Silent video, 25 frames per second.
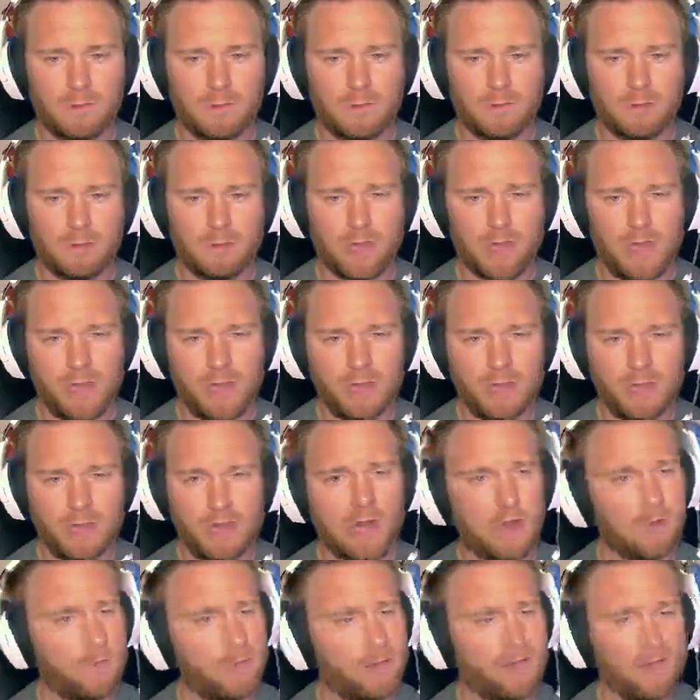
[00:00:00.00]
Okay, I
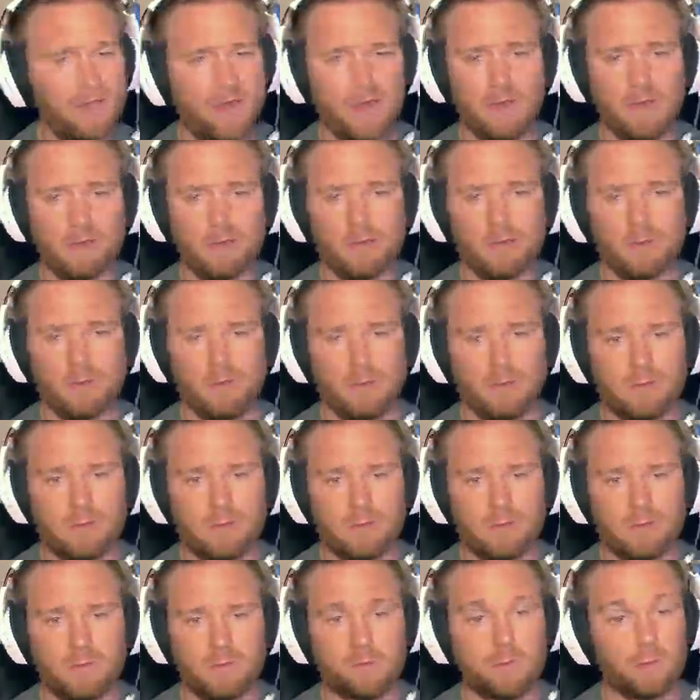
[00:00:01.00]
don't mind that.
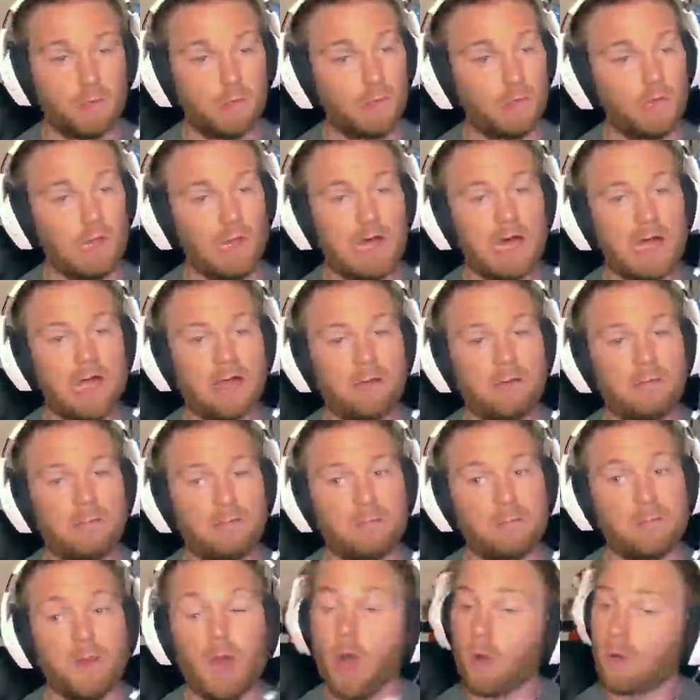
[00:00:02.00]
We blew a lot.
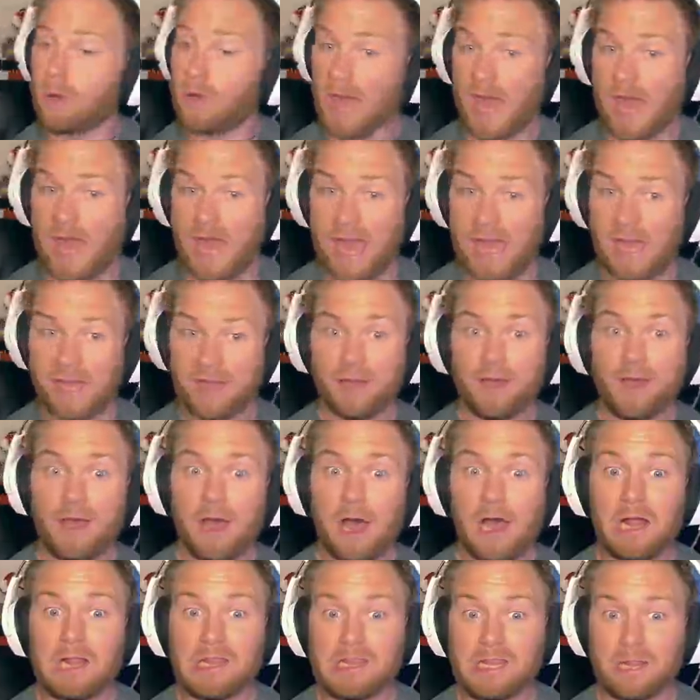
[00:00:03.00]
Okay,
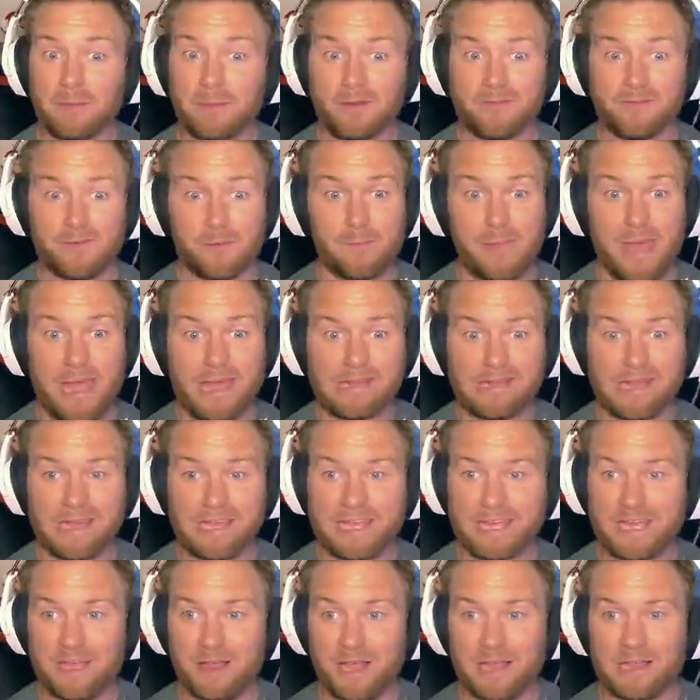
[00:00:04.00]
a little bit of a melee
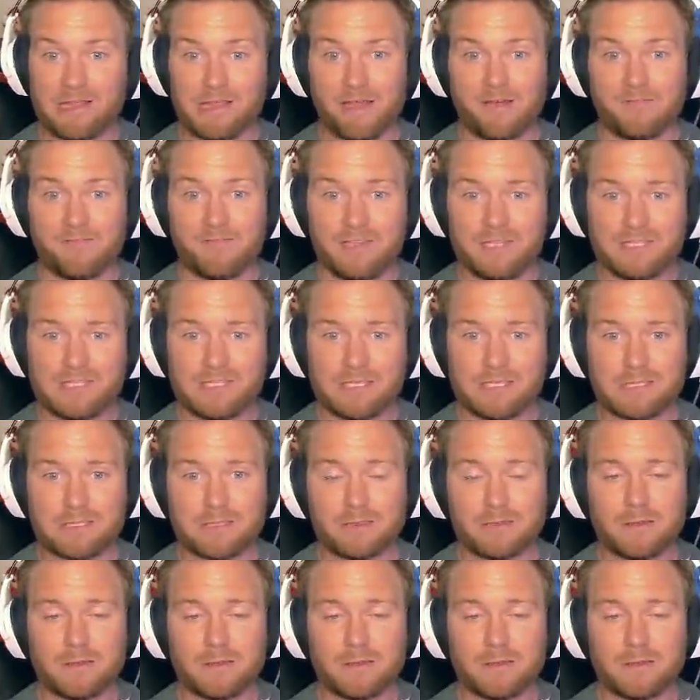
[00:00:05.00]
kill. I love this.